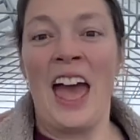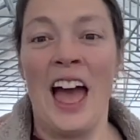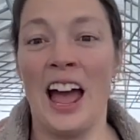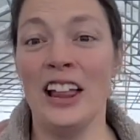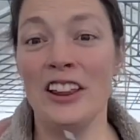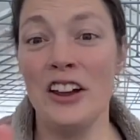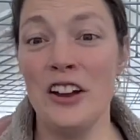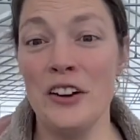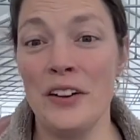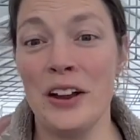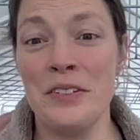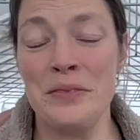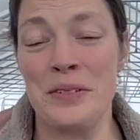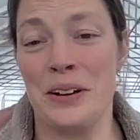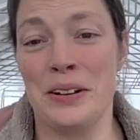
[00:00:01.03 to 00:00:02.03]
Hello
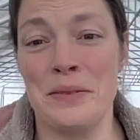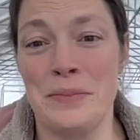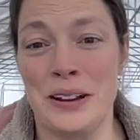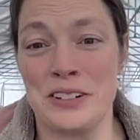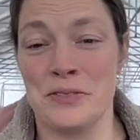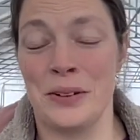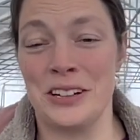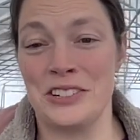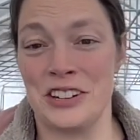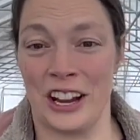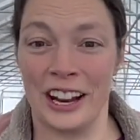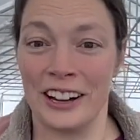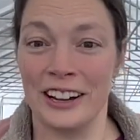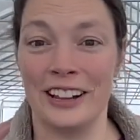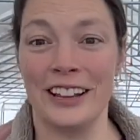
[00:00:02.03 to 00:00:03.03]
and welcome back to my
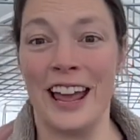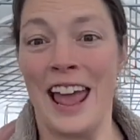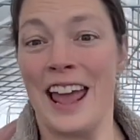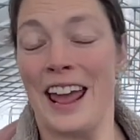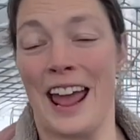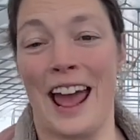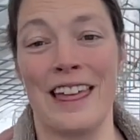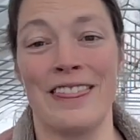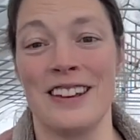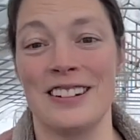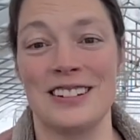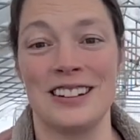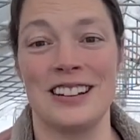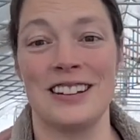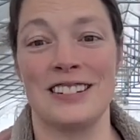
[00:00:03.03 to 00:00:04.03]
channel.
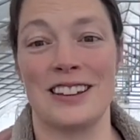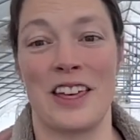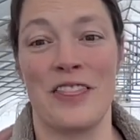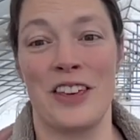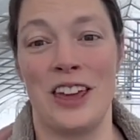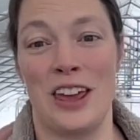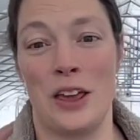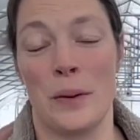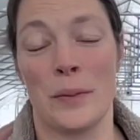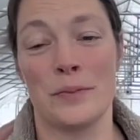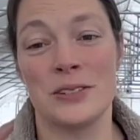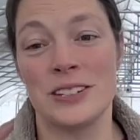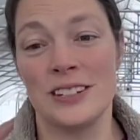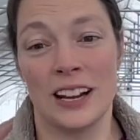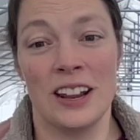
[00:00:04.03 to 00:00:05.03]
This is the
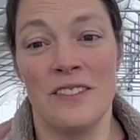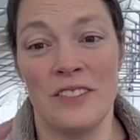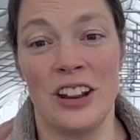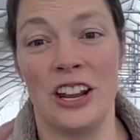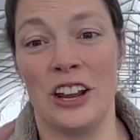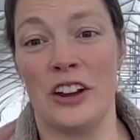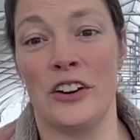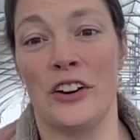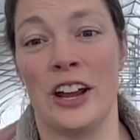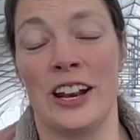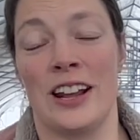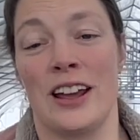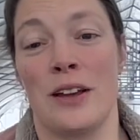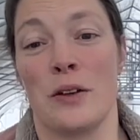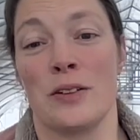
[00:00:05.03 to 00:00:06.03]
second video in
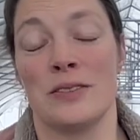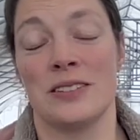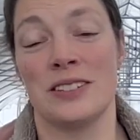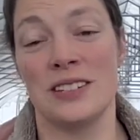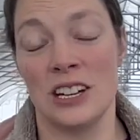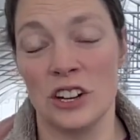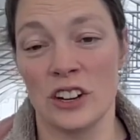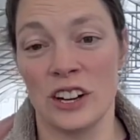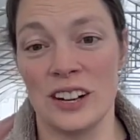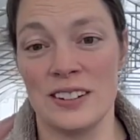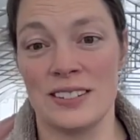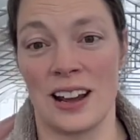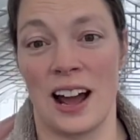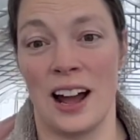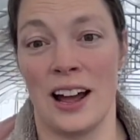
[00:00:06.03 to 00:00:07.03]
a
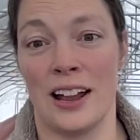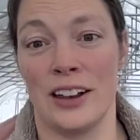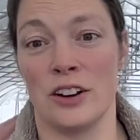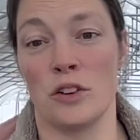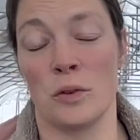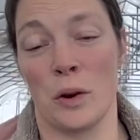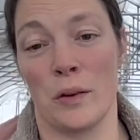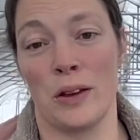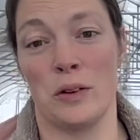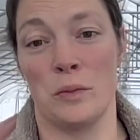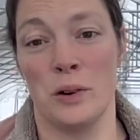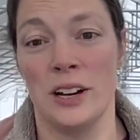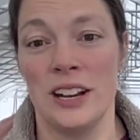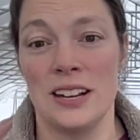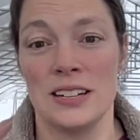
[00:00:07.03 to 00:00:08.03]
series on growing
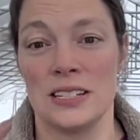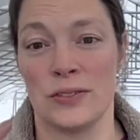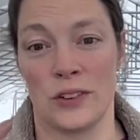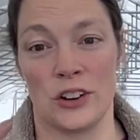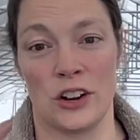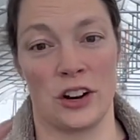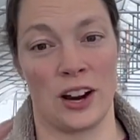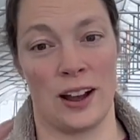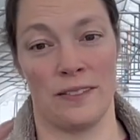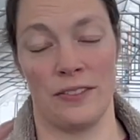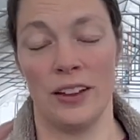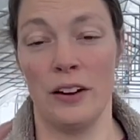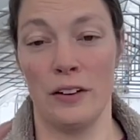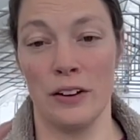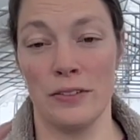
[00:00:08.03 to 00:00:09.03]
woodies for your cut
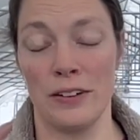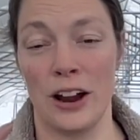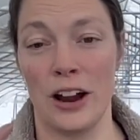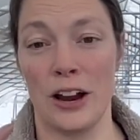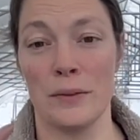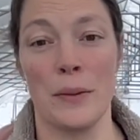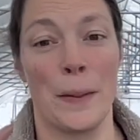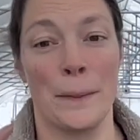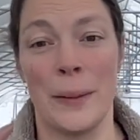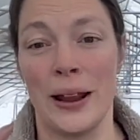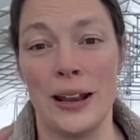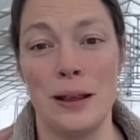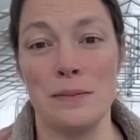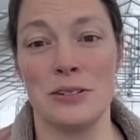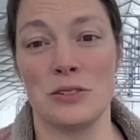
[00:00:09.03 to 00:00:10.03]
flower farm. My
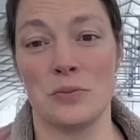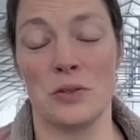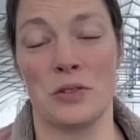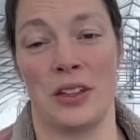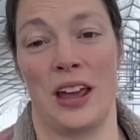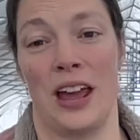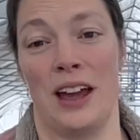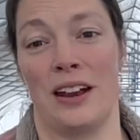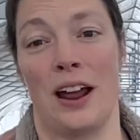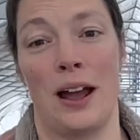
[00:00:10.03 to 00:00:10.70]
name is Ruth Ann.